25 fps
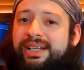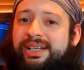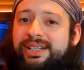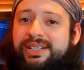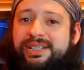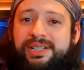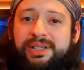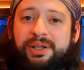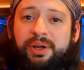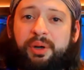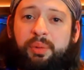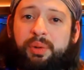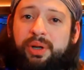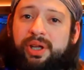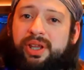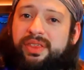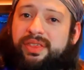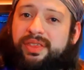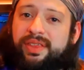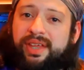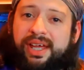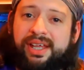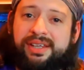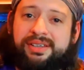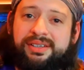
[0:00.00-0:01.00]
deal
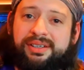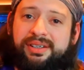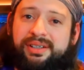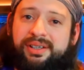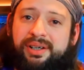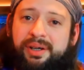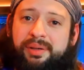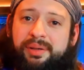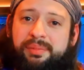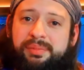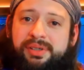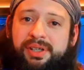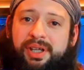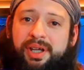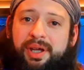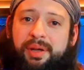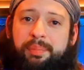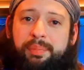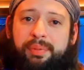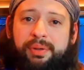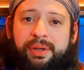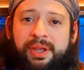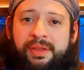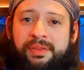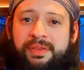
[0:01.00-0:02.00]
with as it comes
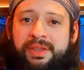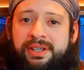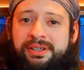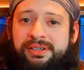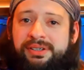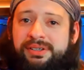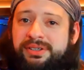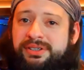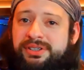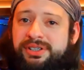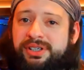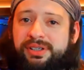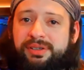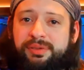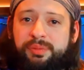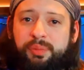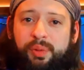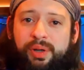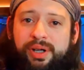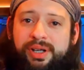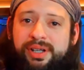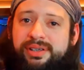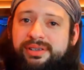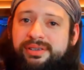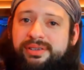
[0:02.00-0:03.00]
up. And this is just
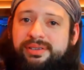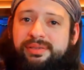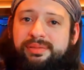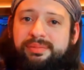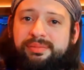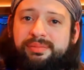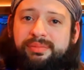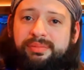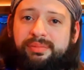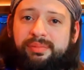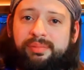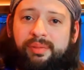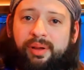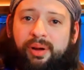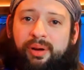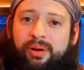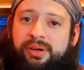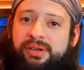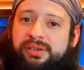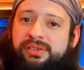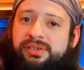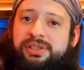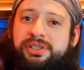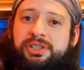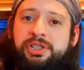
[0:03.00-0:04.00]
what's our
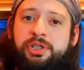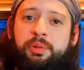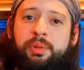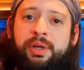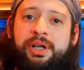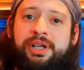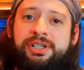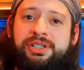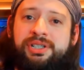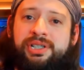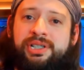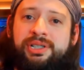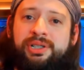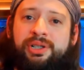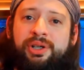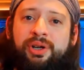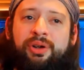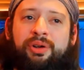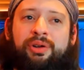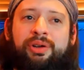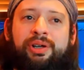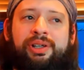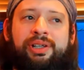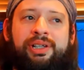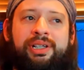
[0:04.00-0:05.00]
situation
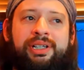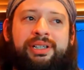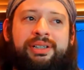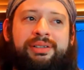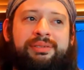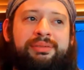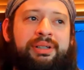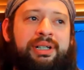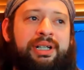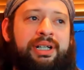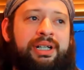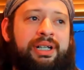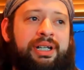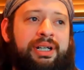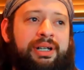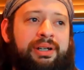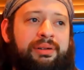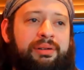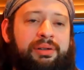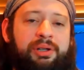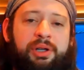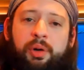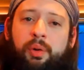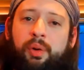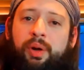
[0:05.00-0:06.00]
currently
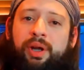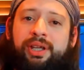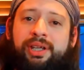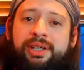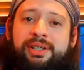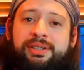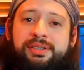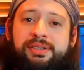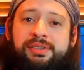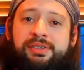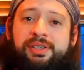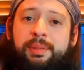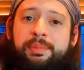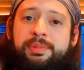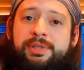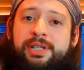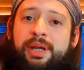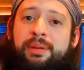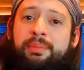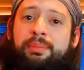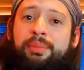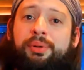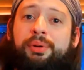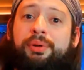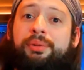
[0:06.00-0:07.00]
going into
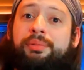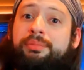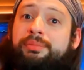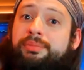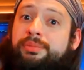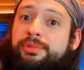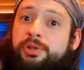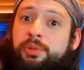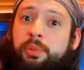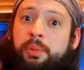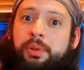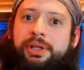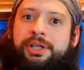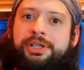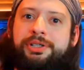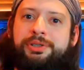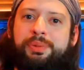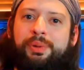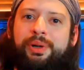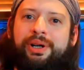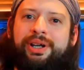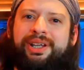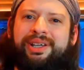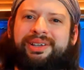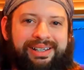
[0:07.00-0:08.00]
September
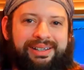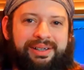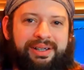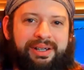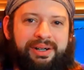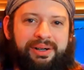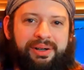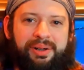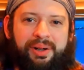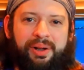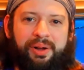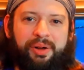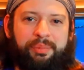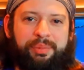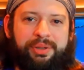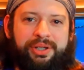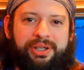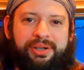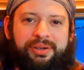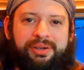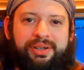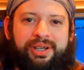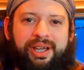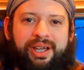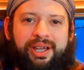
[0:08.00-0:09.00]
2020. It'll all be
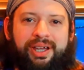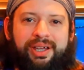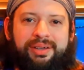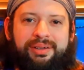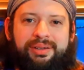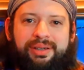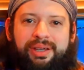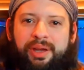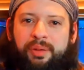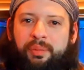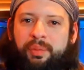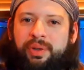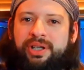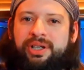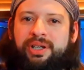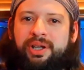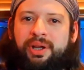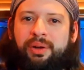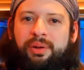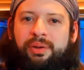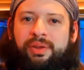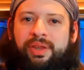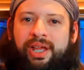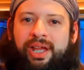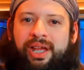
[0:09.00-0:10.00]
okay. And we
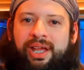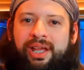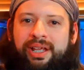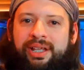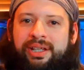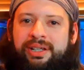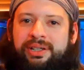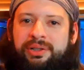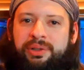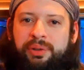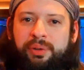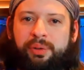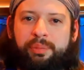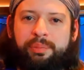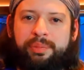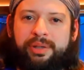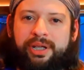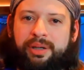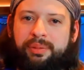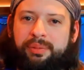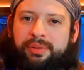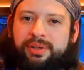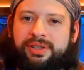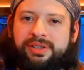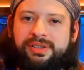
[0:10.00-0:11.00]
know that, and you'll be
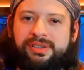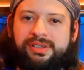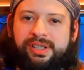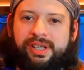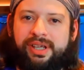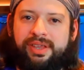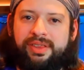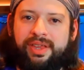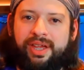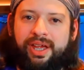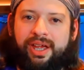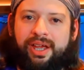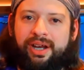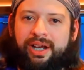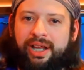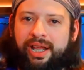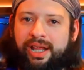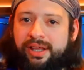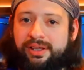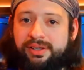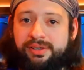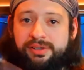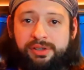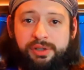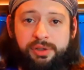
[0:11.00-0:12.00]
able to see that
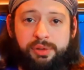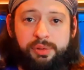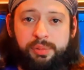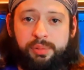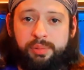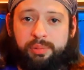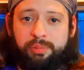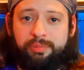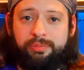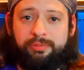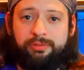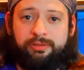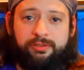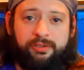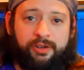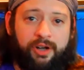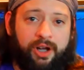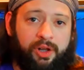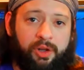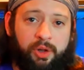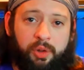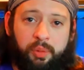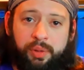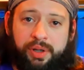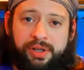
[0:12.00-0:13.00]
as you
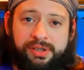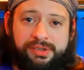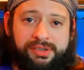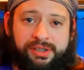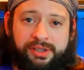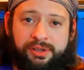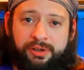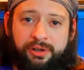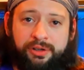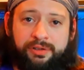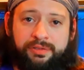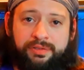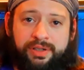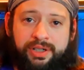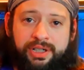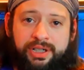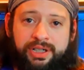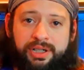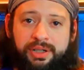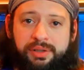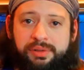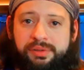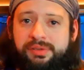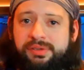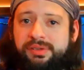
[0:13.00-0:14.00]
follow us in our
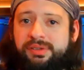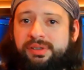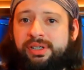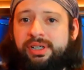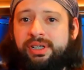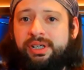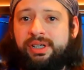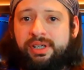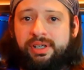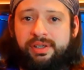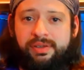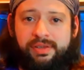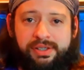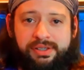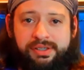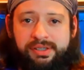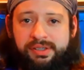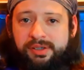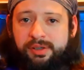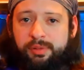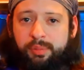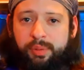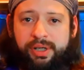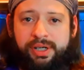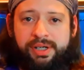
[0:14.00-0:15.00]
videos. This
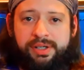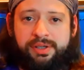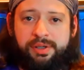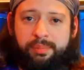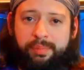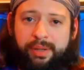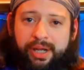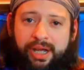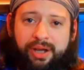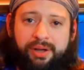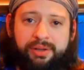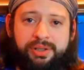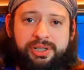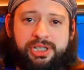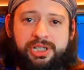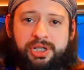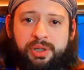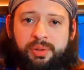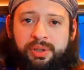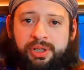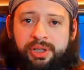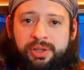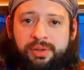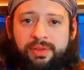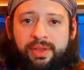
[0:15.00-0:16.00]
is what it's about,
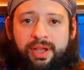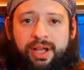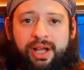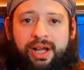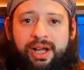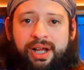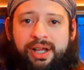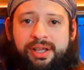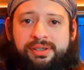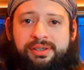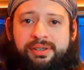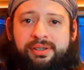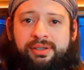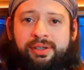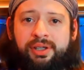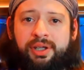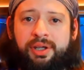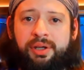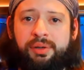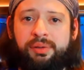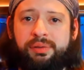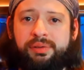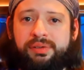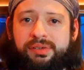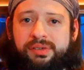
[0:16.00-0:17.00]
showing you the highs and
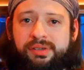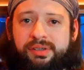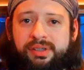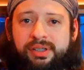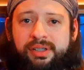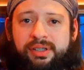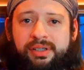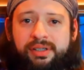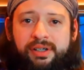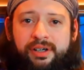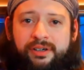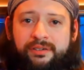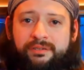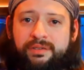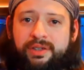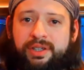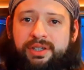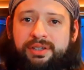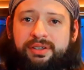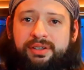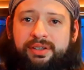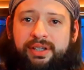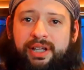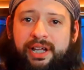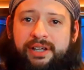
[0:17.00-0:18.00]
lows of
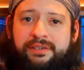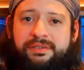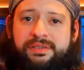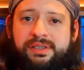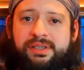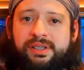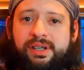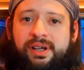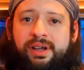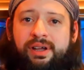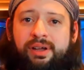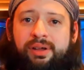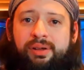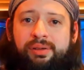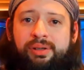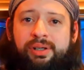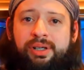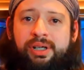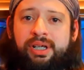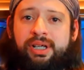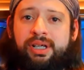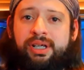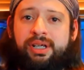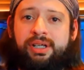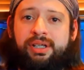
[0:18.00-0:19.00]
this lifestyle.
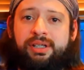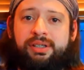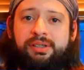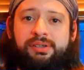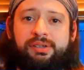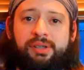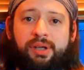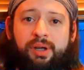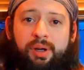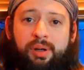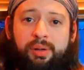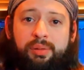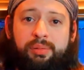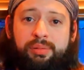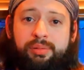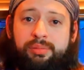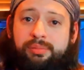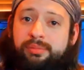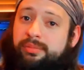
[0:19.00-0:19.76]
So,